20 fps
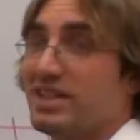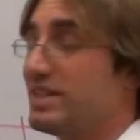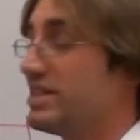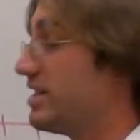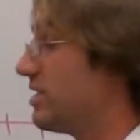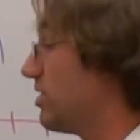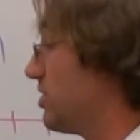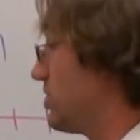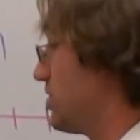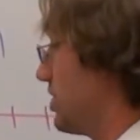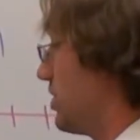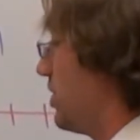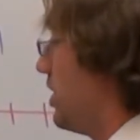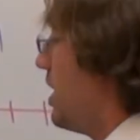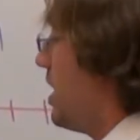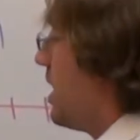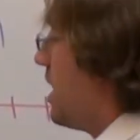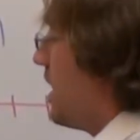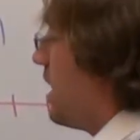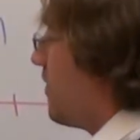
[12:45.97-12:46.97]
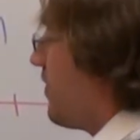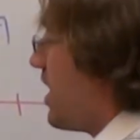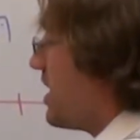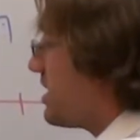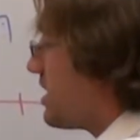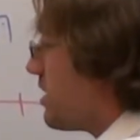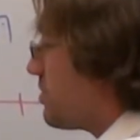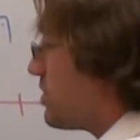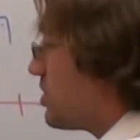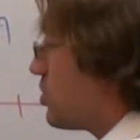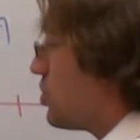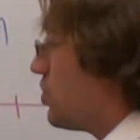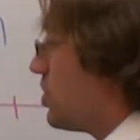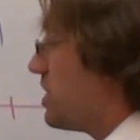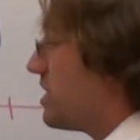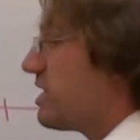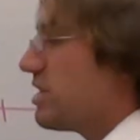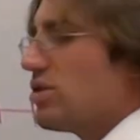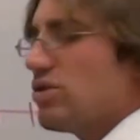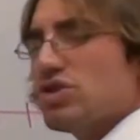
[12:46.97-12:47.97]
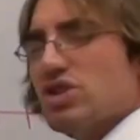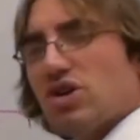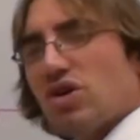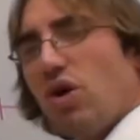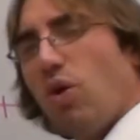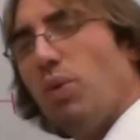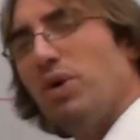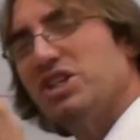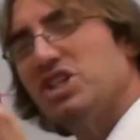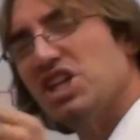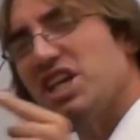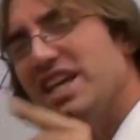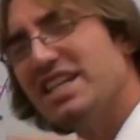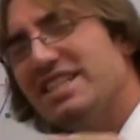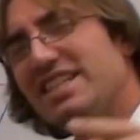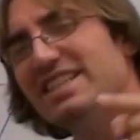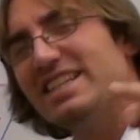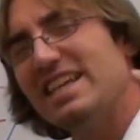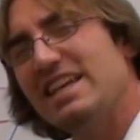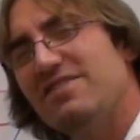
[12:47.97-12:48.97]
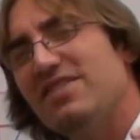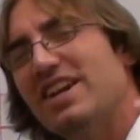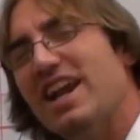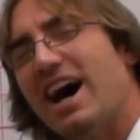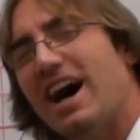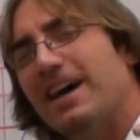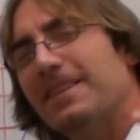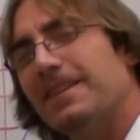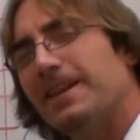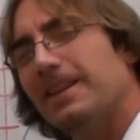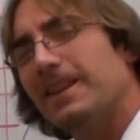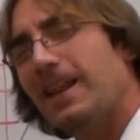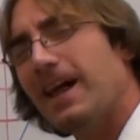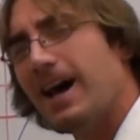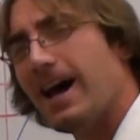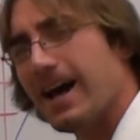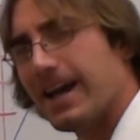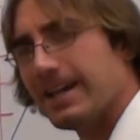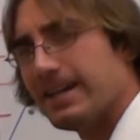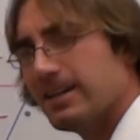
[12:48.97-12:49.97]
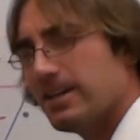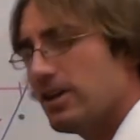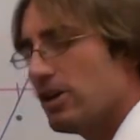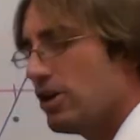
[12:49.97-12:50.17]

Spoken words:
at 0, 0. If I substitute in 0, 0, which isn't even on the line,